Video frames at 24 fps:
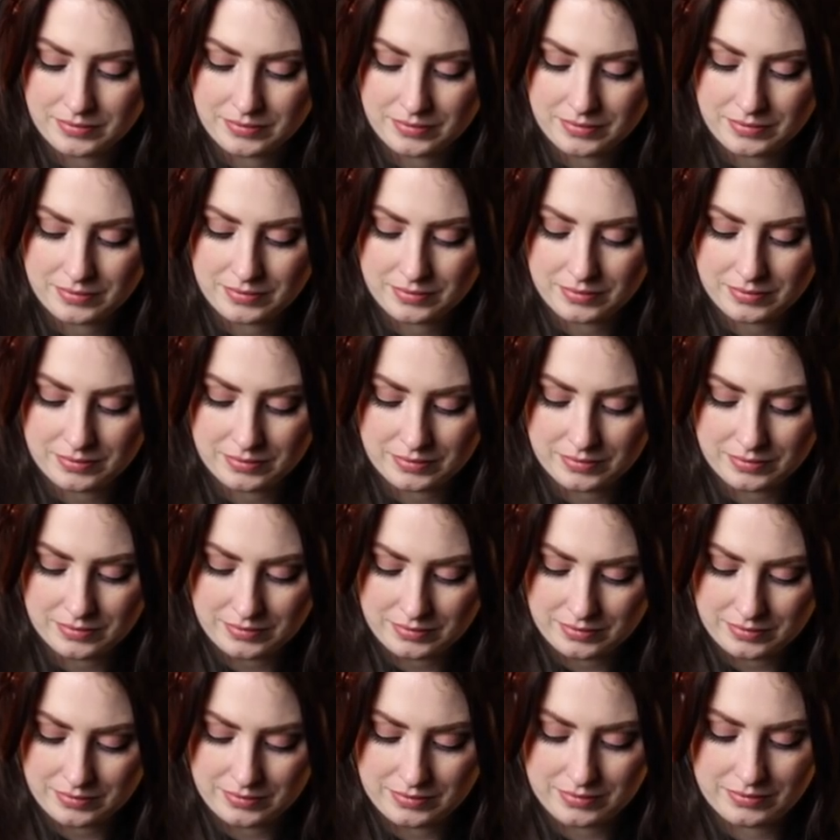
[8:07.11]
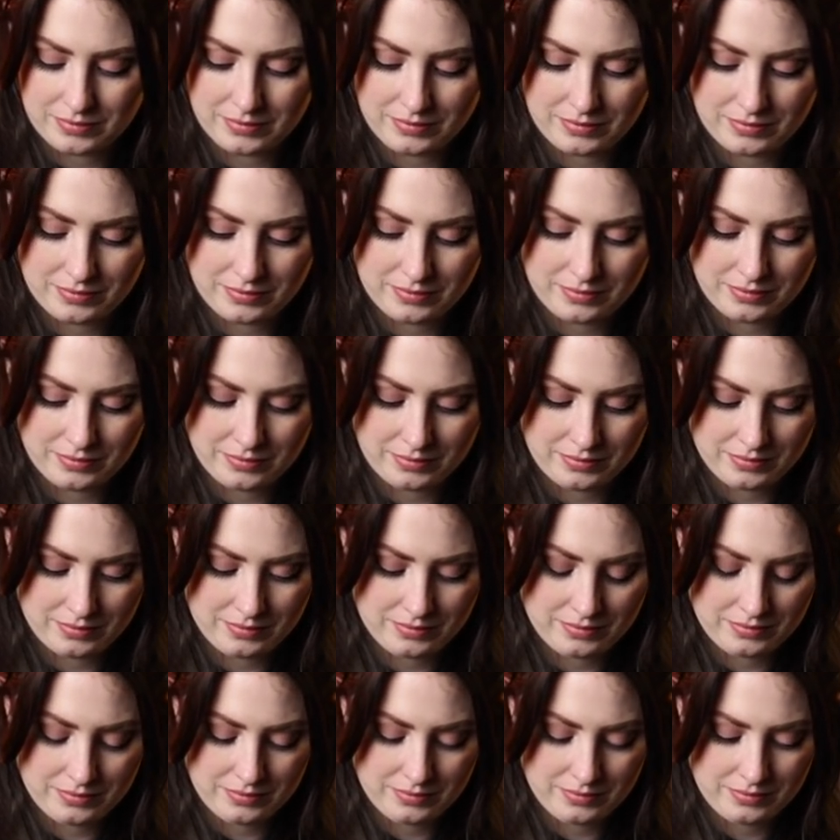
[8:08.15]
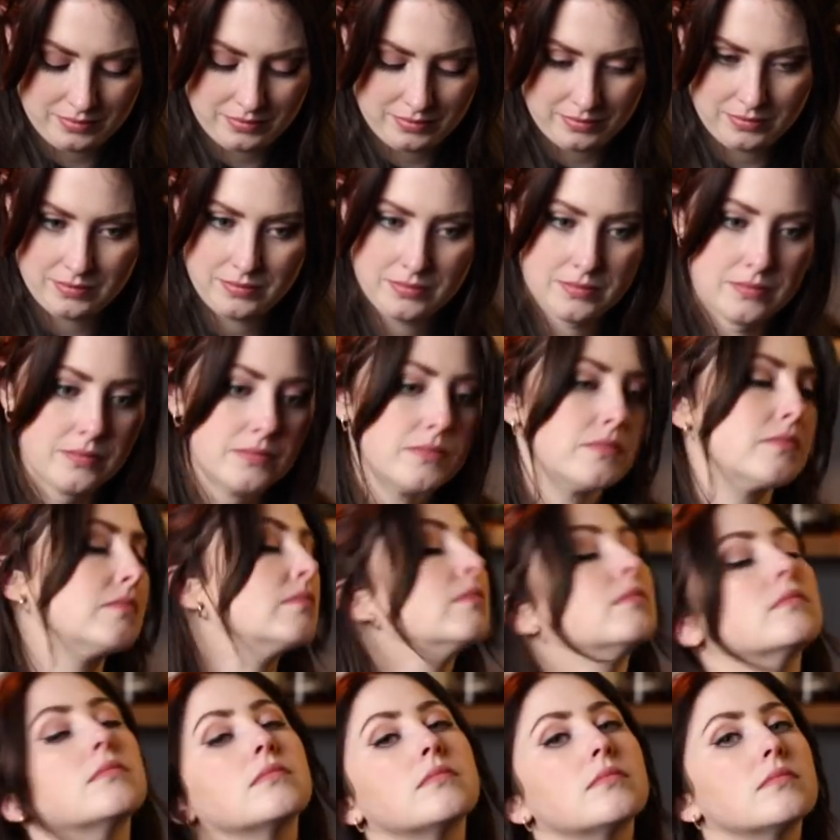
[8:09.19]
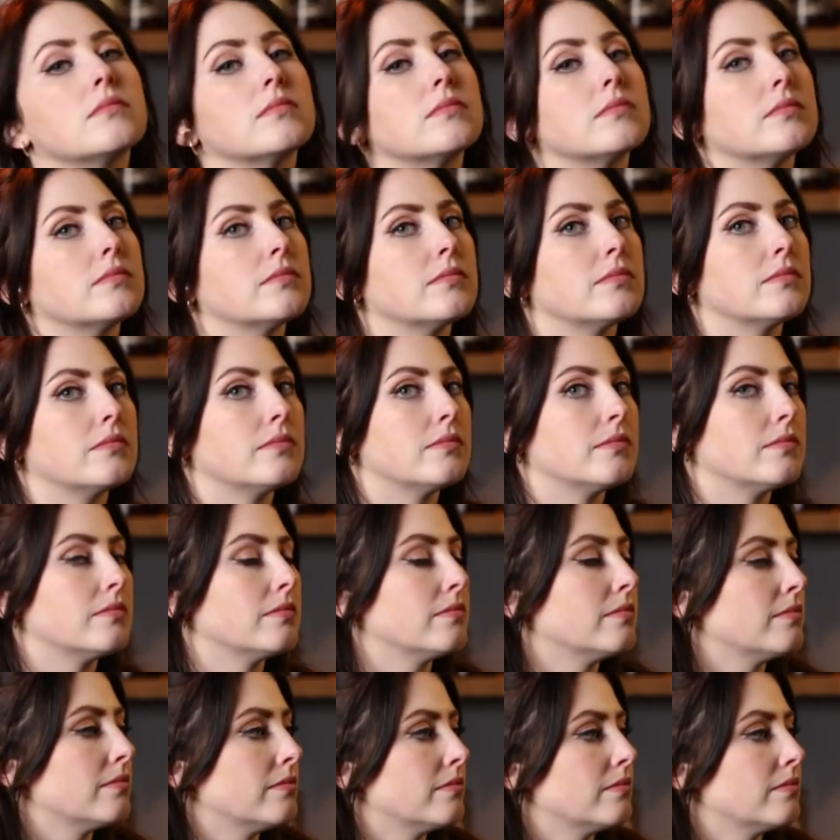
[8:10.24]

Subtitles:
The person shown says nothing.